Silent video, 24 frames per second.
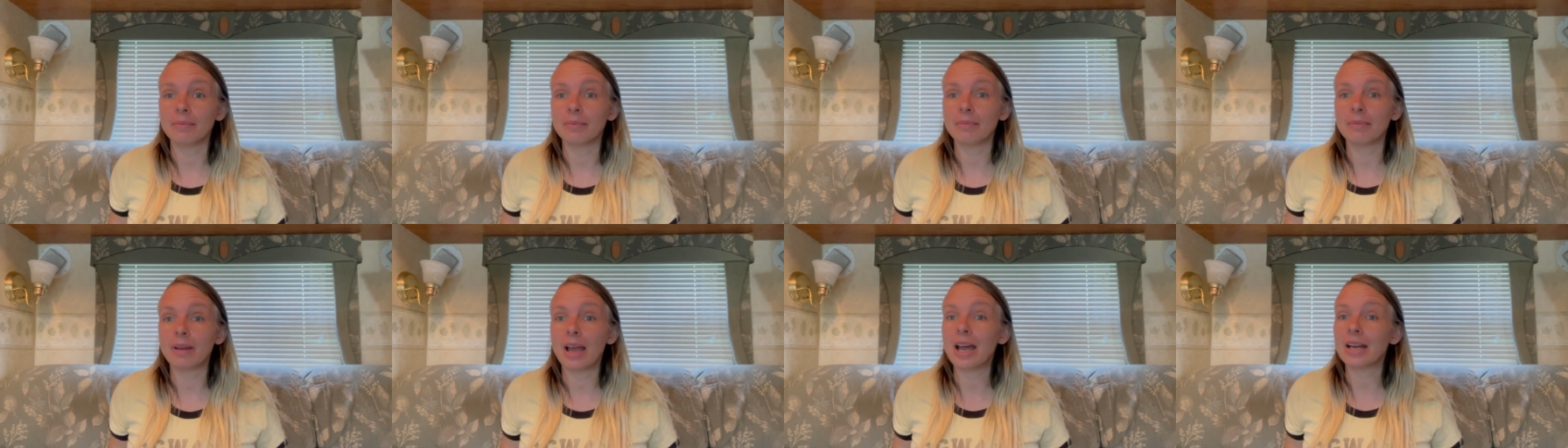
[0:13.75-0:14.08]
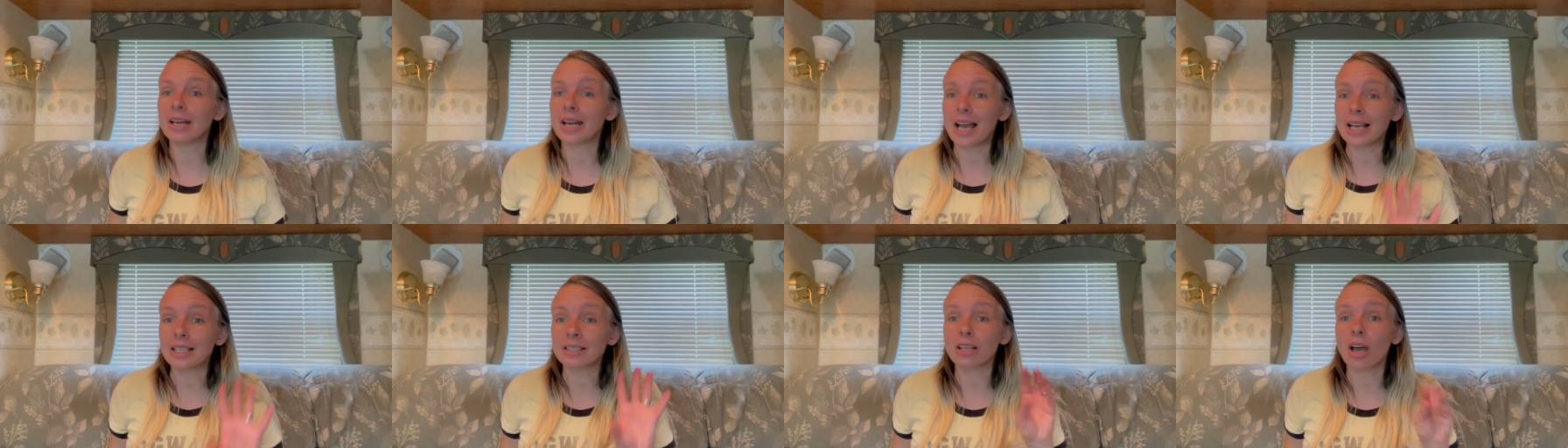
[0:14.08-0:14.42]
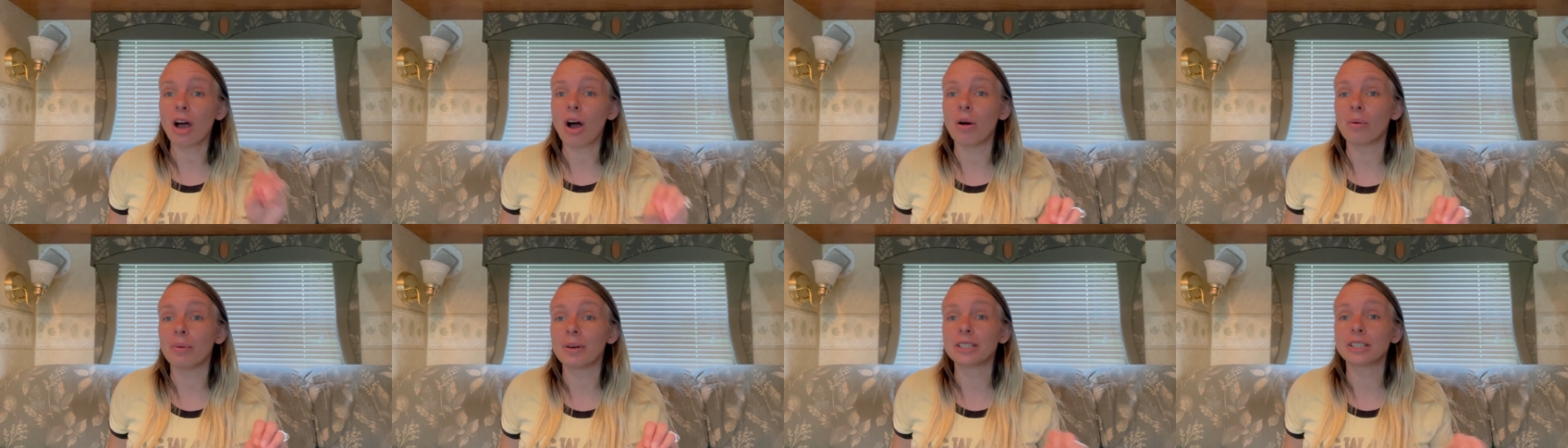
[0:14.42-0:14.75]
and as
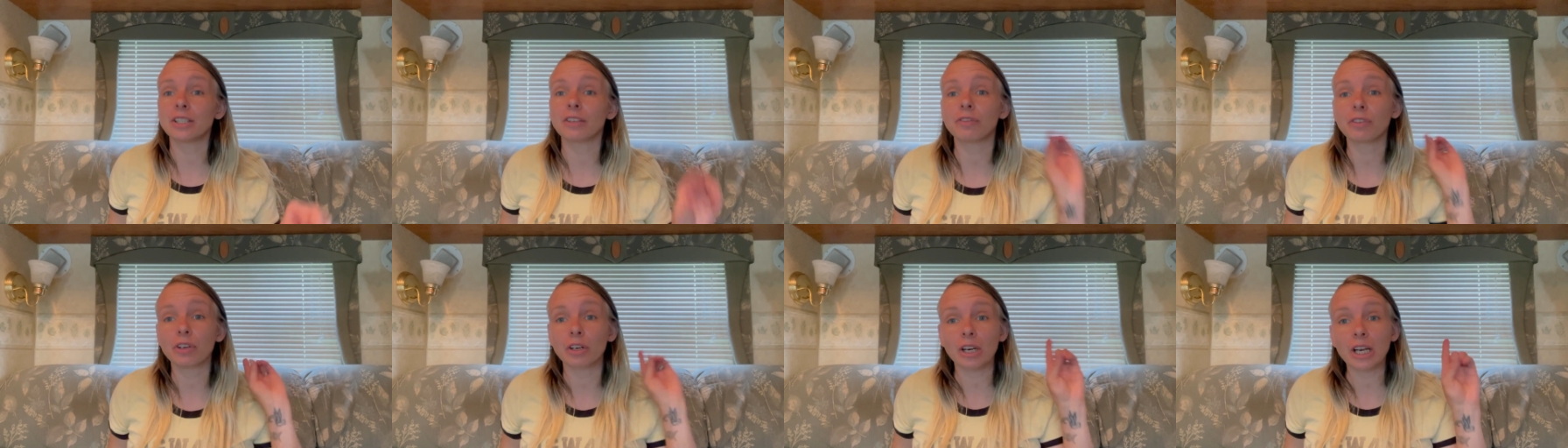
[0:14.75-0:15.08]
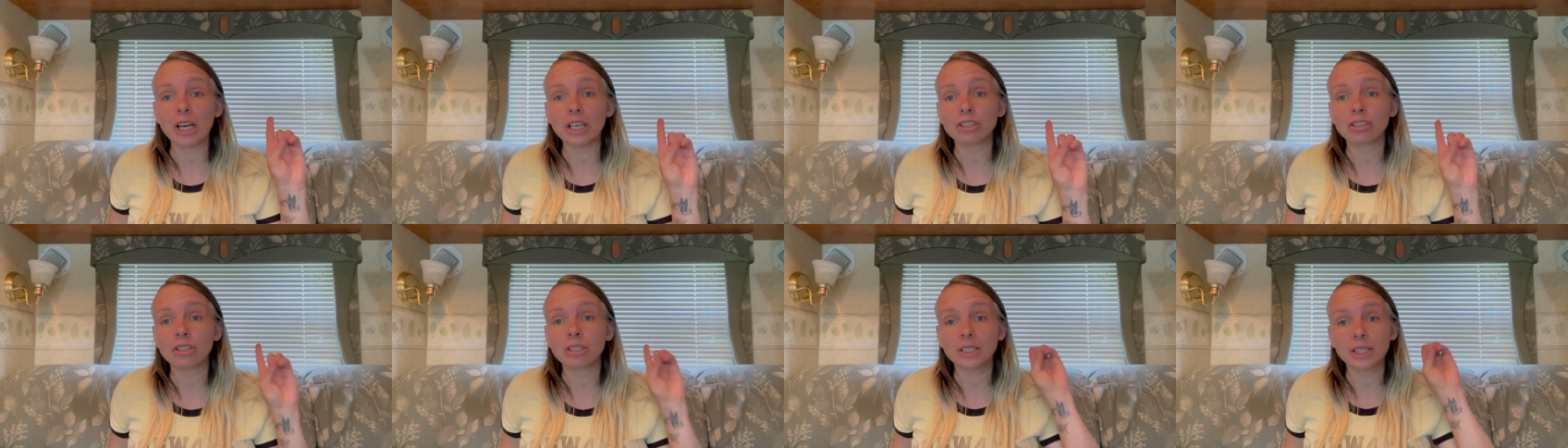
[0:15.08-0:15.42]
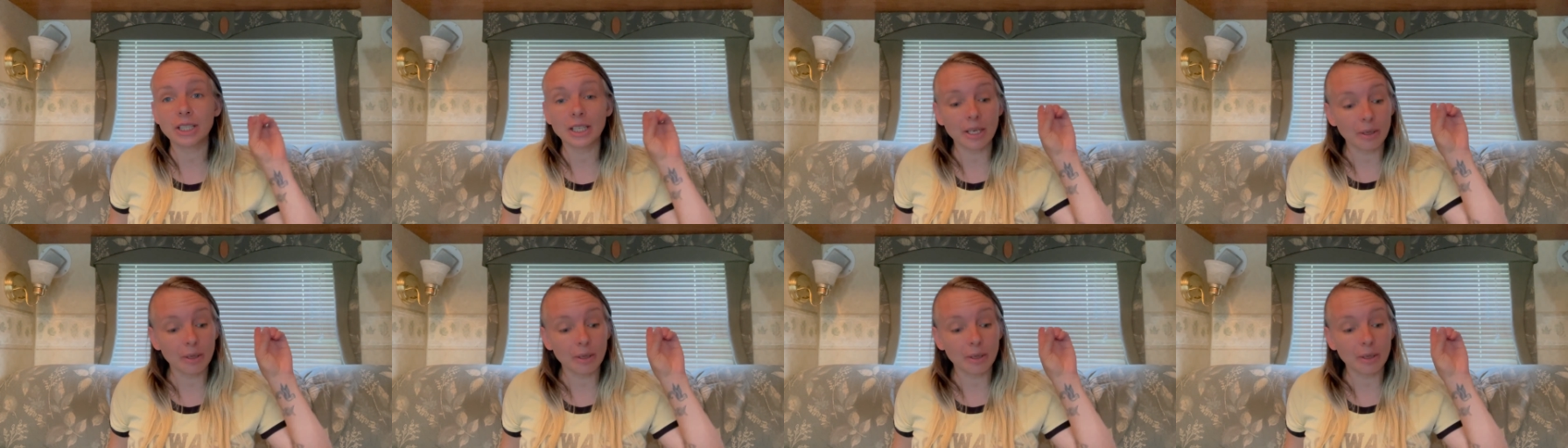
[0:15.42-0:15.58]
always, if you're interested